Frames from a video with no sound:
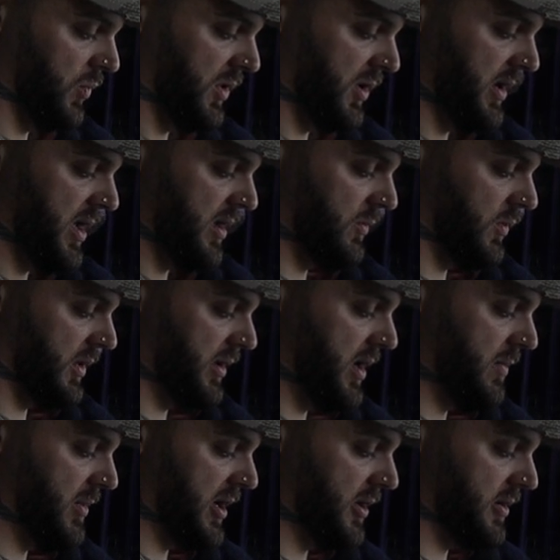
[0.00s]
One
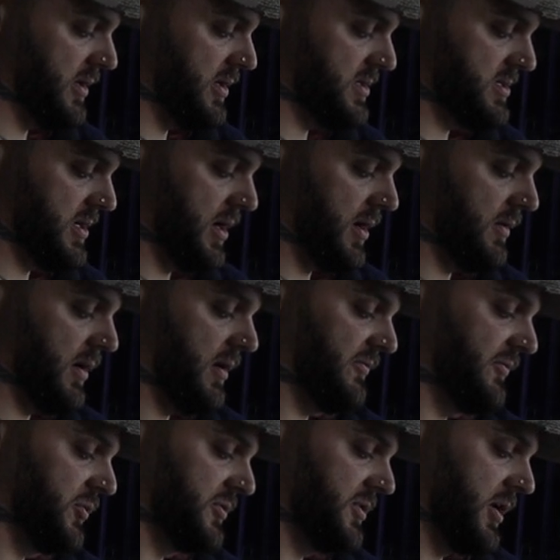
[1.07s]
ml is
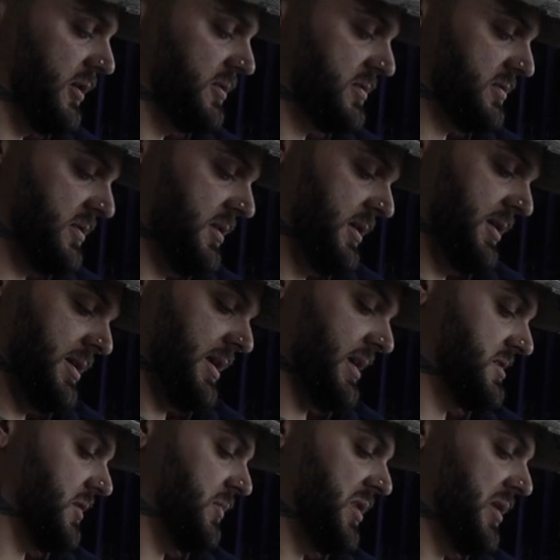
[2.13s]
a full dose.
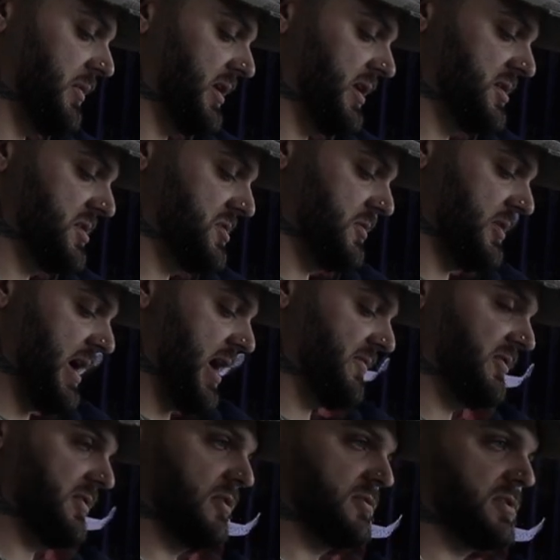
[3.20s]
Got some people that just do a
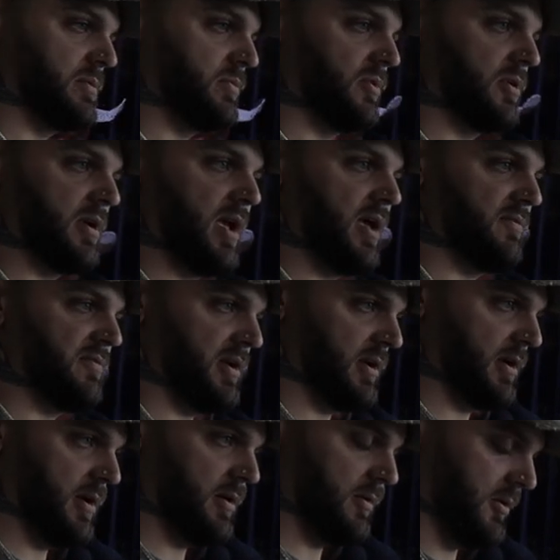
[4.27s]
half a dose in the morning, half
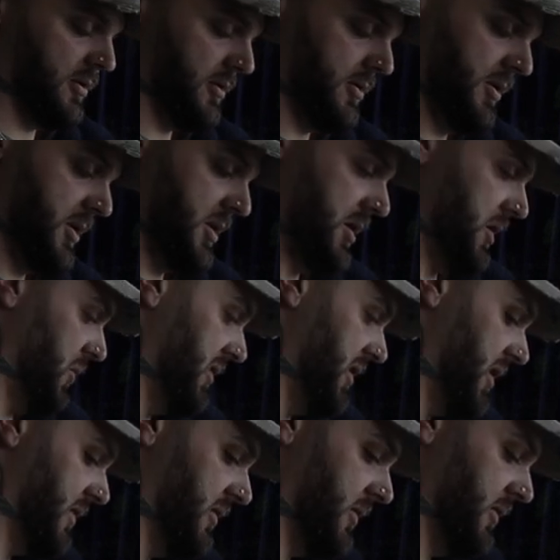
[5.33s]
at night, or
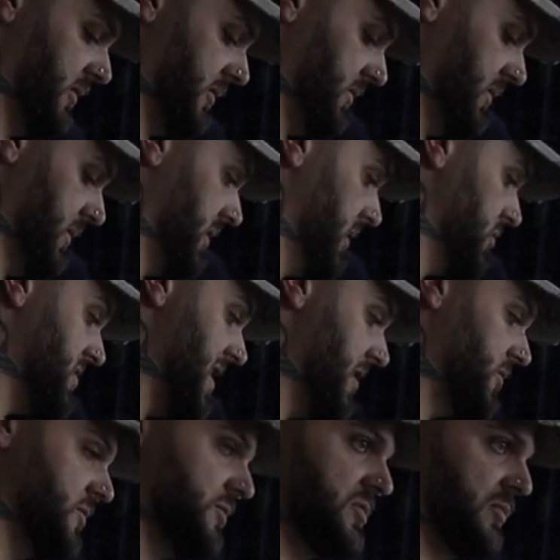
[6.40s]
whenever. You
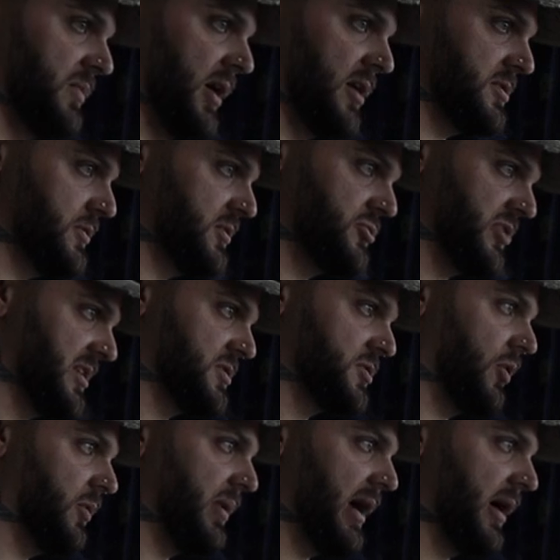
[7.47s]
can't do too much. You can drink
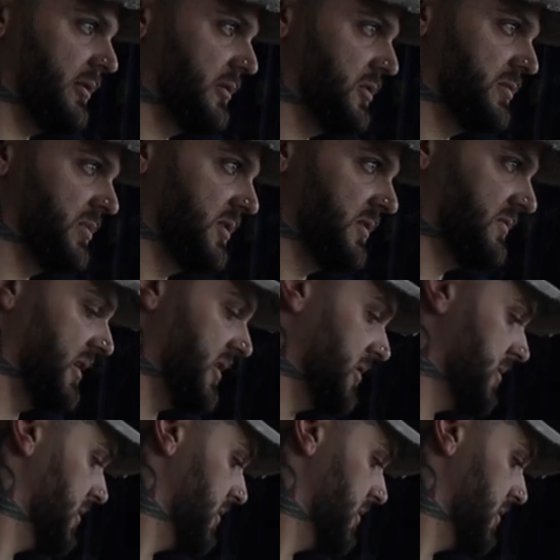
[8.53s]
this whole bottle and you'd be fine.